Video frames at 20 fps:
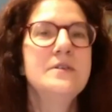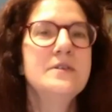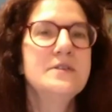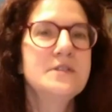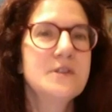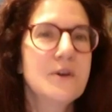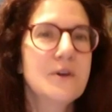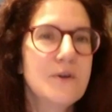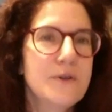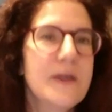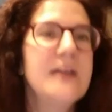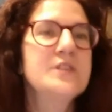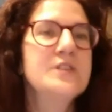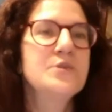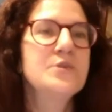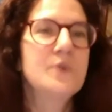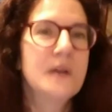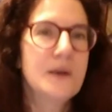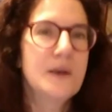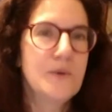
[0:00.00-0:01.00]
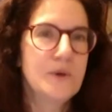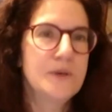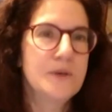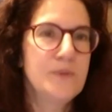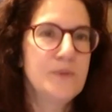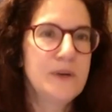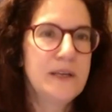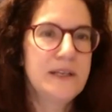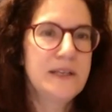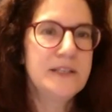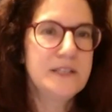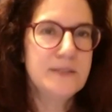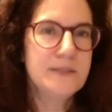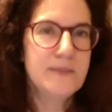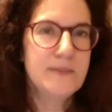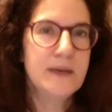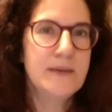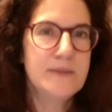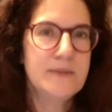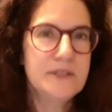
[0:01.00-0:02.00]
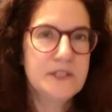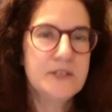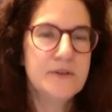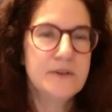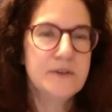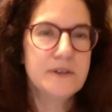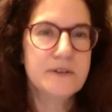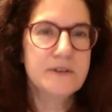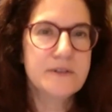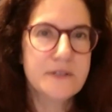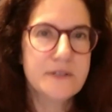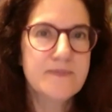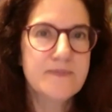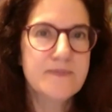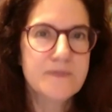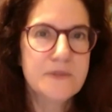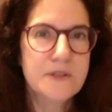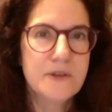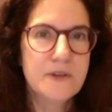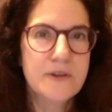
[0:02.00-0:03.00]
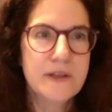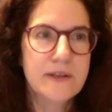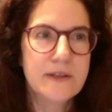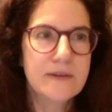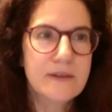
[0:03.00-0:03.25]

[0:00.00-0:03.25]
So that's what I want to bring into my materials, so that